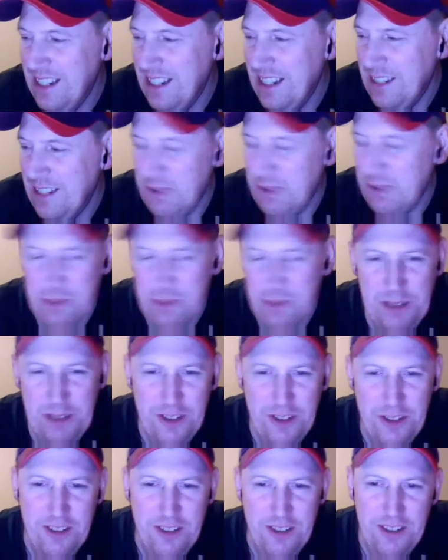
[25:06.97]
And what about
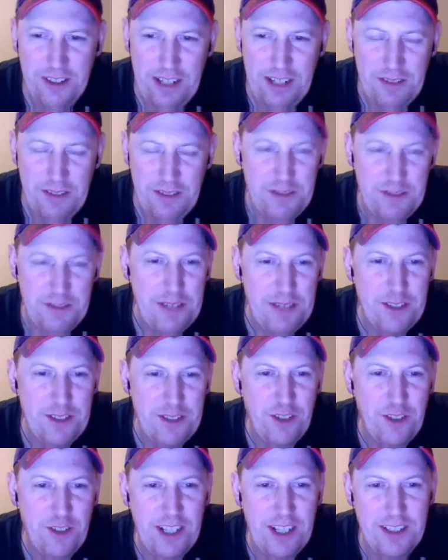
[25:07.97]
yourself? Have you ever
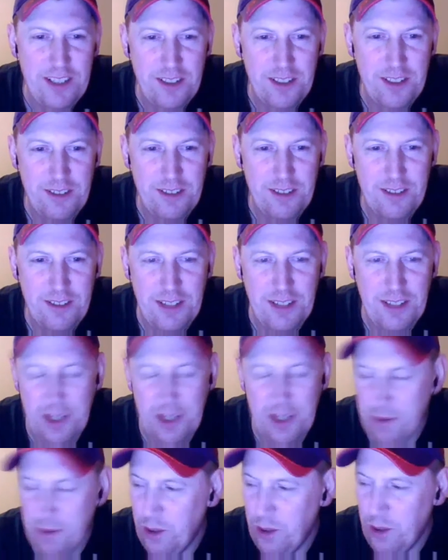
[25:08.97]
tried
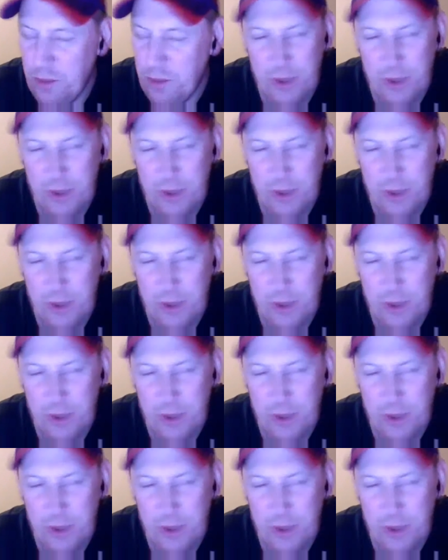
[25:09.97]
home